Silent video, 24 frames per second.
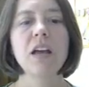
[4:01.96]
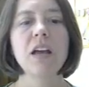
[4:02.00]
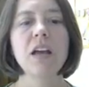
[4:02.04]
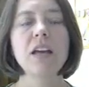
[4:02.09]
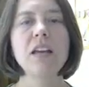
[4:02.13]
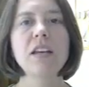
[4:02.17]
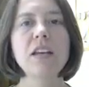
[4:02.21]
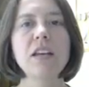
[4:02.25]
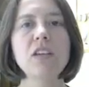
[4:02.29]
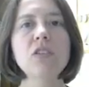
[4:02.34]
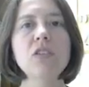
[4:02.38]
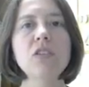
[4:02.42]

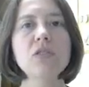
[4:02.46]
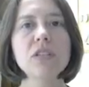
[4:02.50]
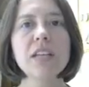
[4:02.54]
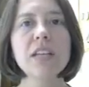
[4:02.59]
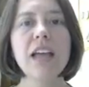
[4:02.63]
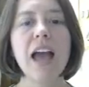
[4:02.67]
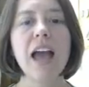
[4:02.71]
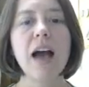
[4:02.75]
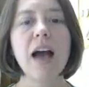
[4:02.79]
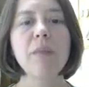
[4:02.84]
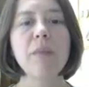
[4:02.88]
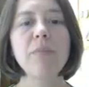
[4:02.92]
It usually
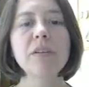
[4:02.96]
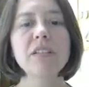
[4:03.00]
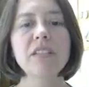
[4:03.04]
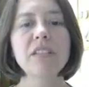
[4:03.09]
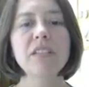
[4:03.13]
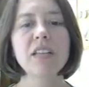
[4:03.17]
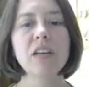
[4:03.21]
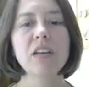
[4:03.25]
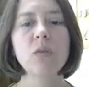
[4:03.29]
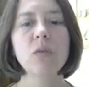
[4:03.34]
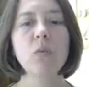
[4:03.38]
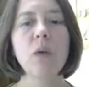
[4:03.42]
happens
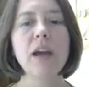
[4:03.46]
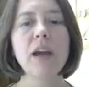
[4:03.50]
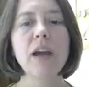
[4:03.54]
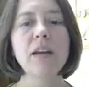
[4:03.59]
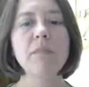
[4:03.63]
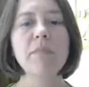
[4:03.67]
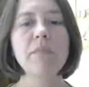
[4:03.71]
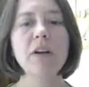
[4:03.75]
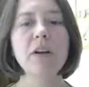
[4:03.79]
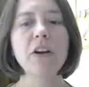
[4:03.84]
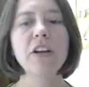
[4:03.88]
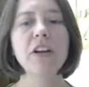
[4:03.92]
in
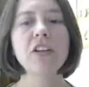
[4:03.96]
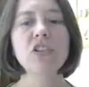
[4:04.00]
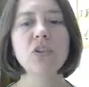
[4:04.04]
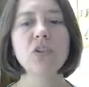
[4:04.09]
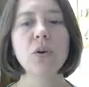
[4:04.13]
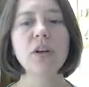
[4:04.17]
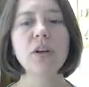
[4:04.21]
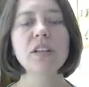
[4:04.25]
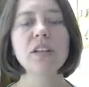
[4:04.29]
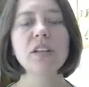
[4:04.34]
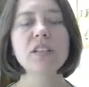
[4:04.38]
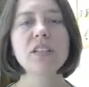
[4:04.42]
weight-bearing
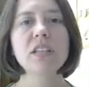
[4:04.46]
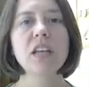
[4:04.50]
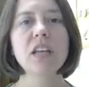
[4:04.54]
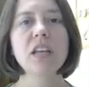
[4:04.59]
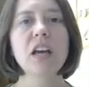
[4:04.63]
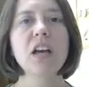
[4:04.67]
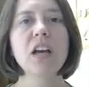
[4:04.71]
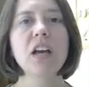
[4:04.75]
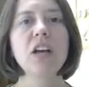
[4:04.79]
joints,